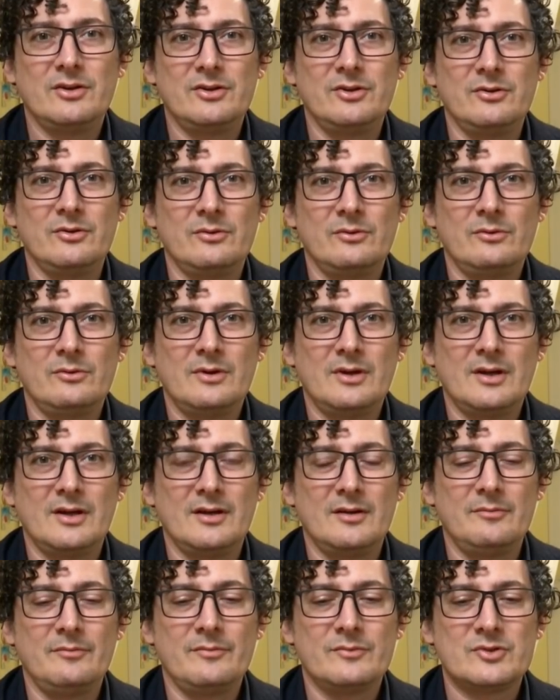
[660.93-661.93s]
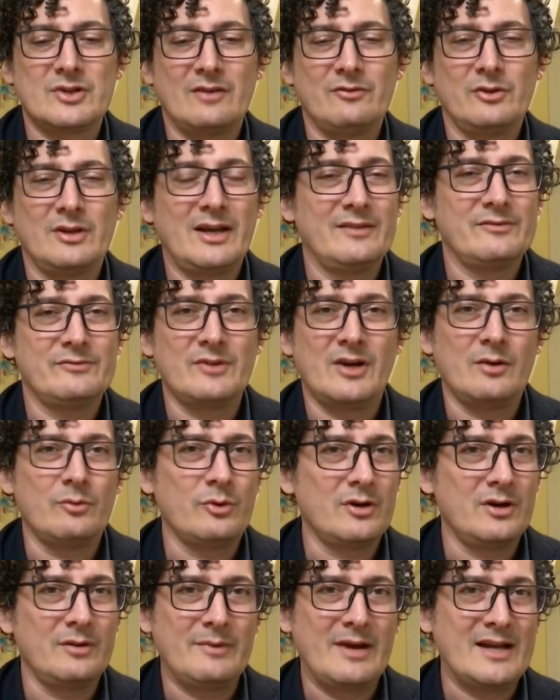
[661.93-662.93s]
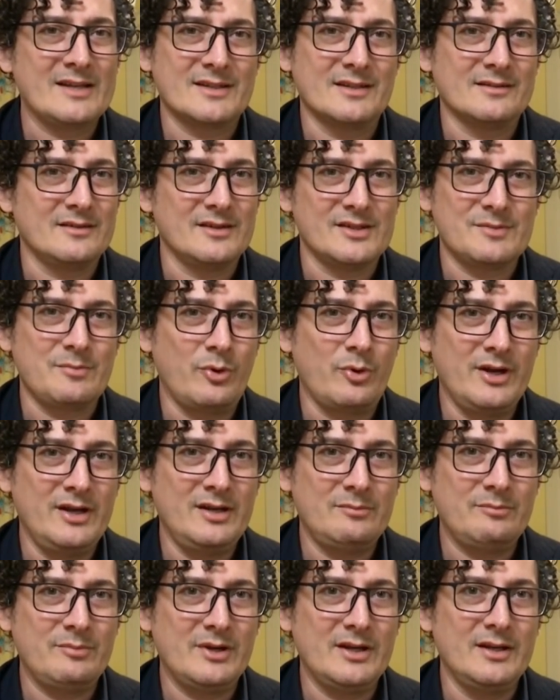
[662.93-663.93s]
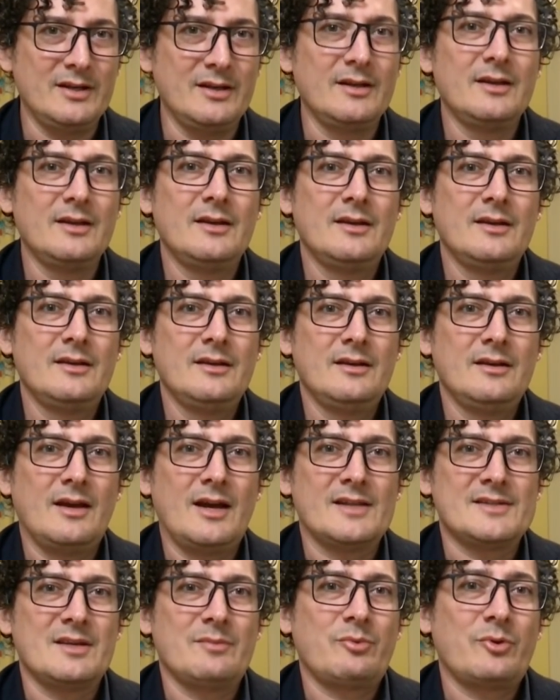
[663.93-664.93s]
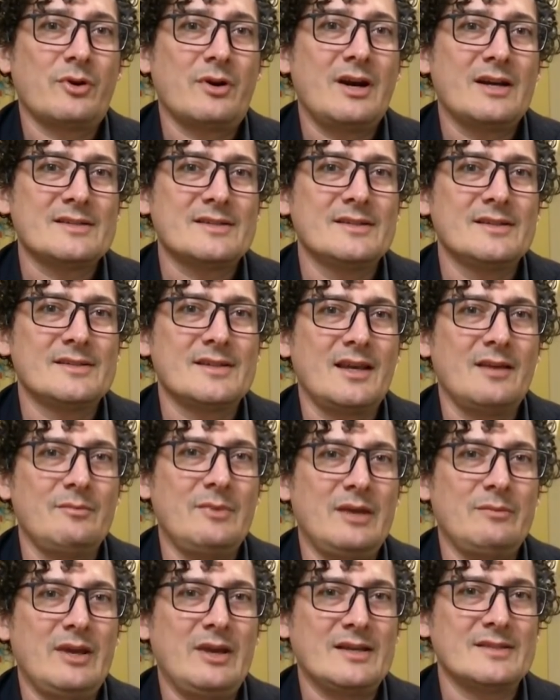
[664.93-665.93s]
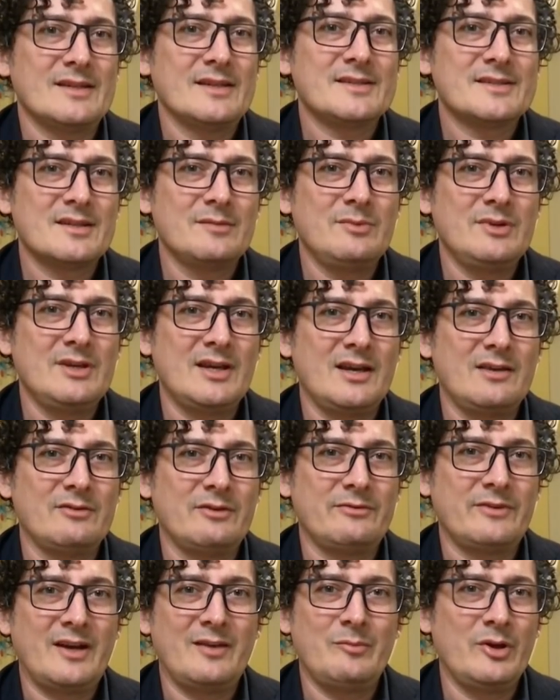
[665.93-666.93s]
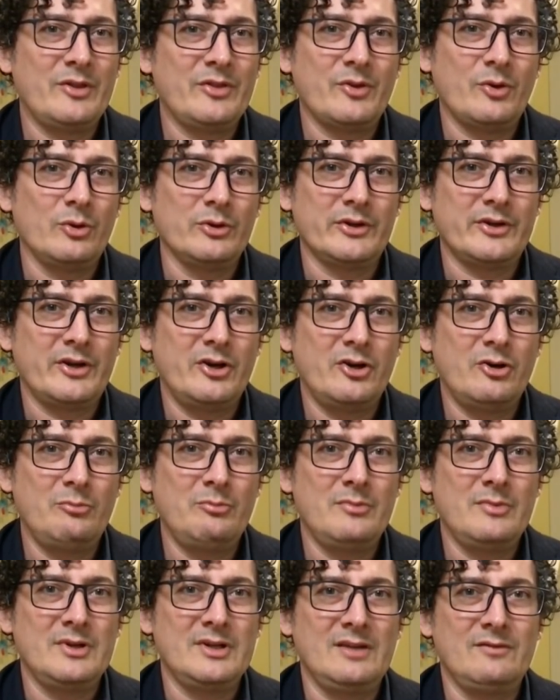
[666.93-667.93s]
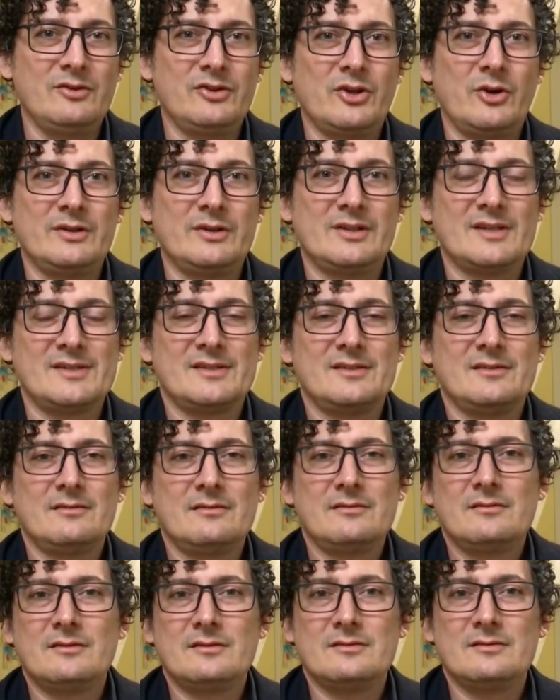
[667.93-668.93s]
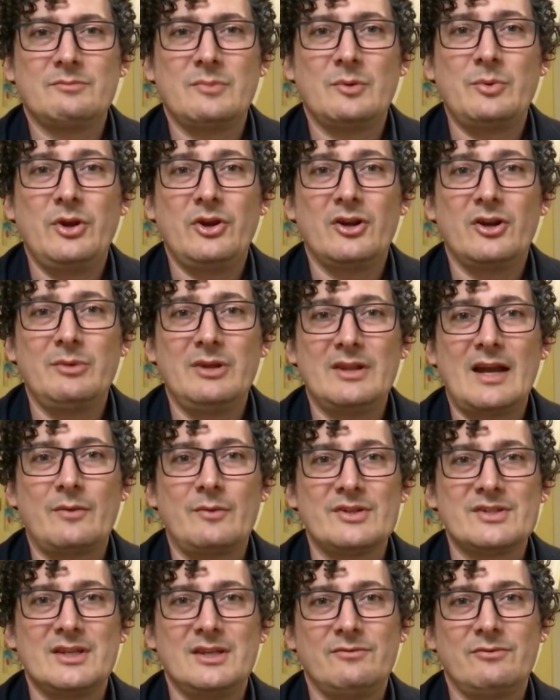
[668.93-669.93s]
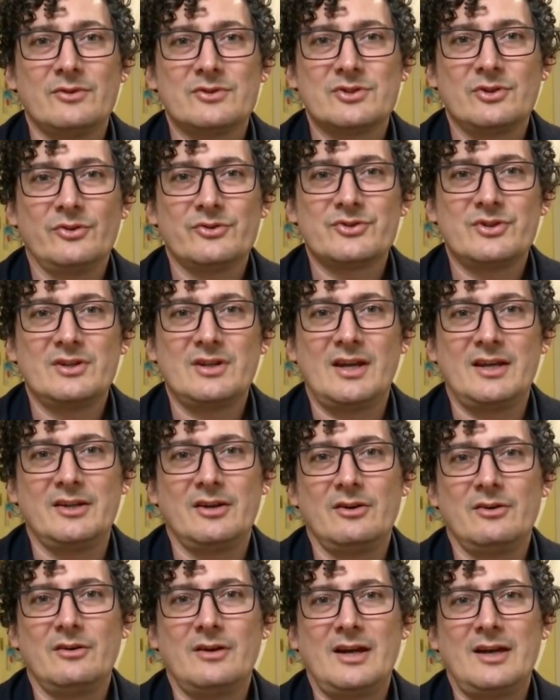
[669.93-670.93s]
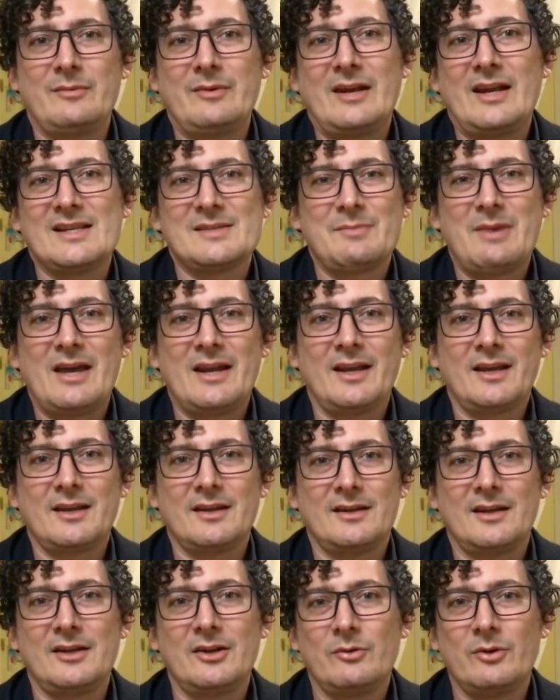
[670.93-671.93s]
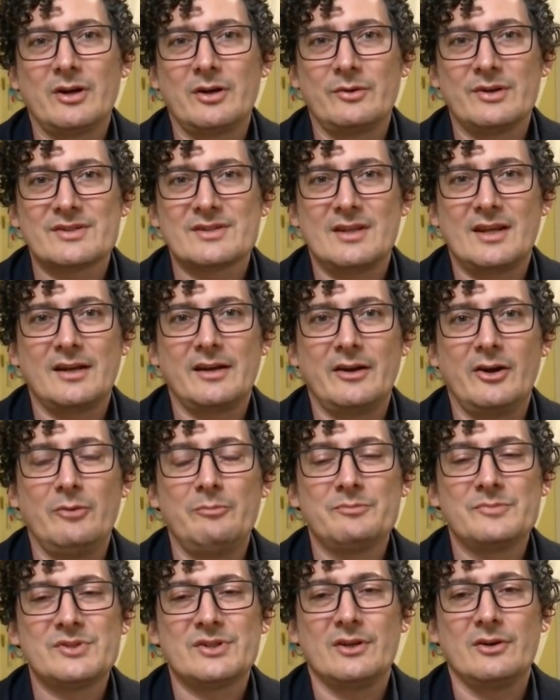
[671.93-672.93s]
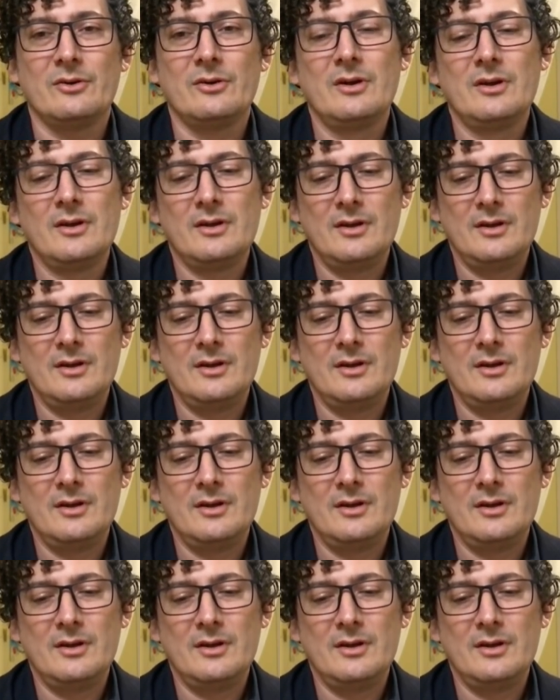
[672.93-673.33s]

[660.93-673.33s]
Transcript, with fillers: to do um, travel. I have not worn a mask at this point, but as it progresses, that may make sense to me. I have a five month old at home, and even though it doesn't appear to be that risky for children, I don't. I am an asthmatic, and I don't want to risk that at home, so